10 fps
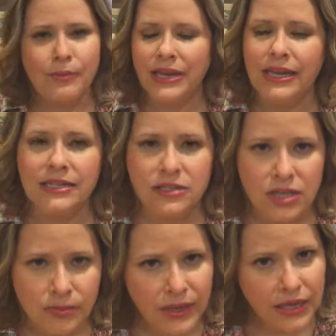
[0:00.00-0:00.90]
I mean, it
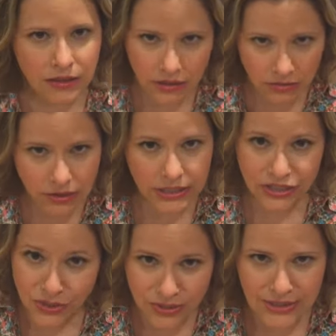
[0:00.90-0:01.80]
took me
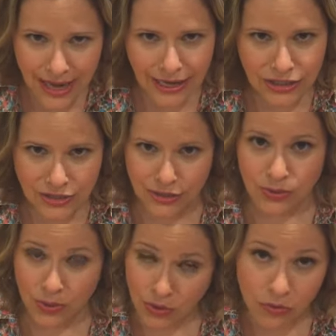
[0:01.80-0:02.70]
literally two seconds to
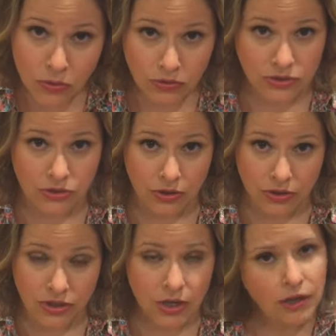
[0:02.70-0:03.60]
do a Google
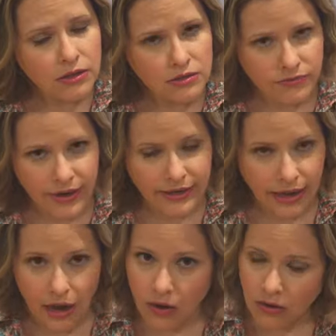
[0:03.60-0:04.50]
search to
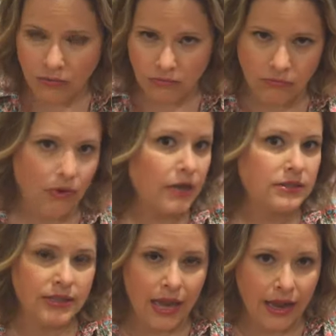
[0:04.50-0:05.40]
find out
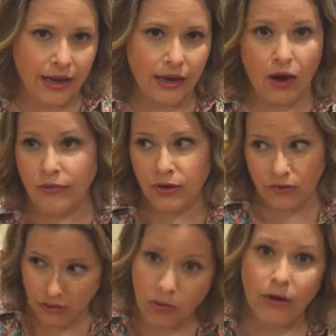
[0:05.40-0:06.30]
what day on the
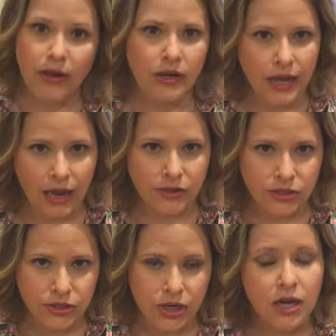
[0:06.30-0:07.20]
Gregorian
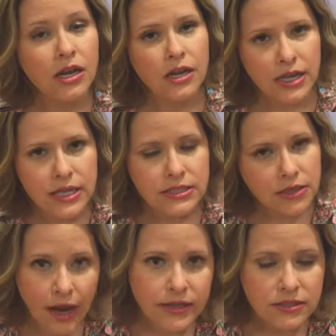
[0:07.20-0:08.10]
calendar
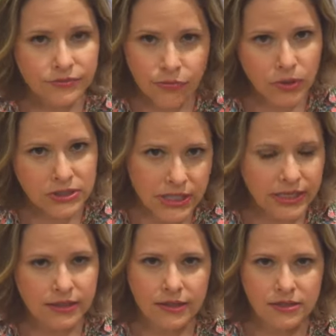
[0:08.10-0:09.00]
is Nisan
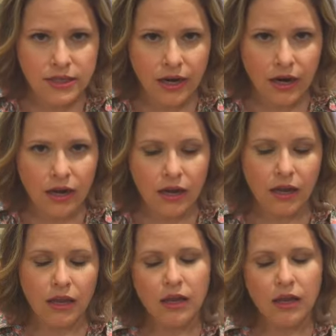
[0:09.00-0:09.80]
14 this year.